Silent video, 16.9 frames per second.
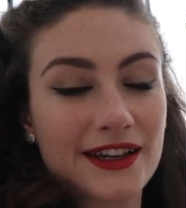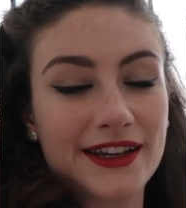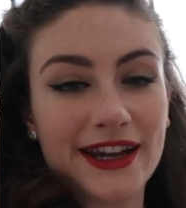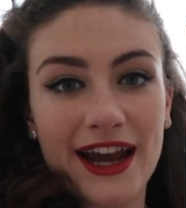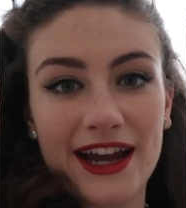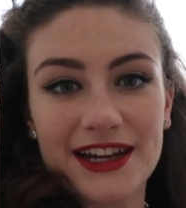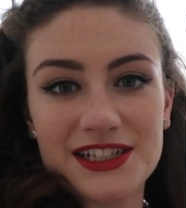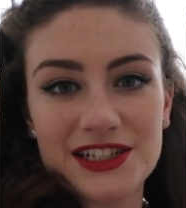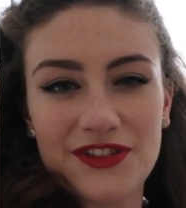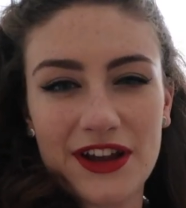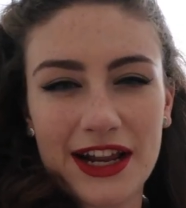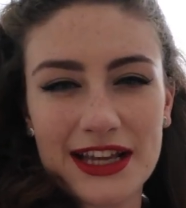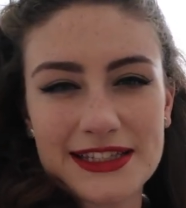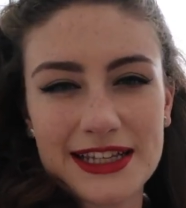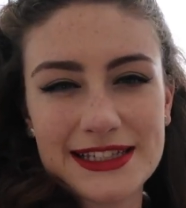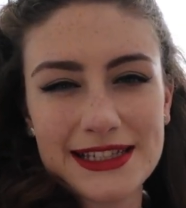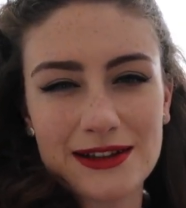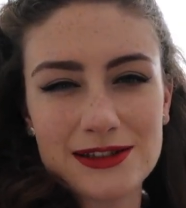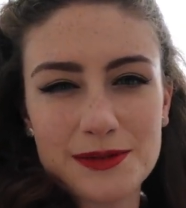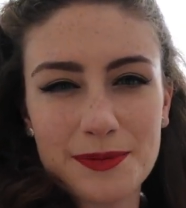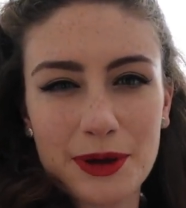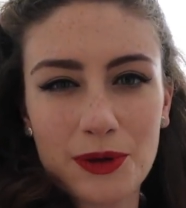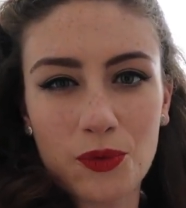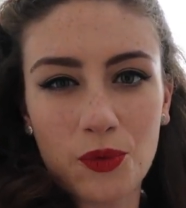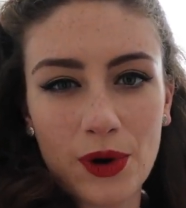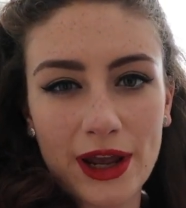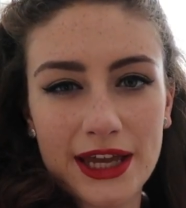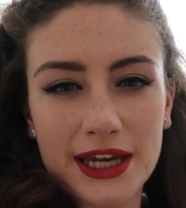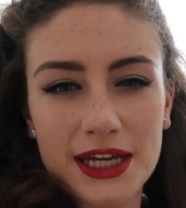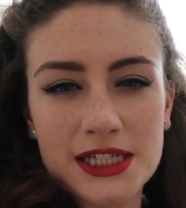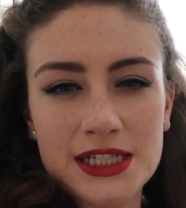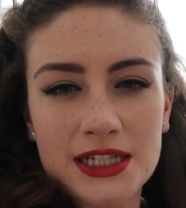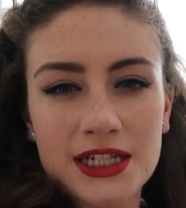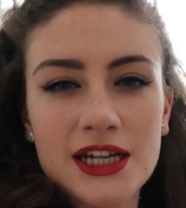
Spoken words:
Okay, I just realized that sounds a bit weird.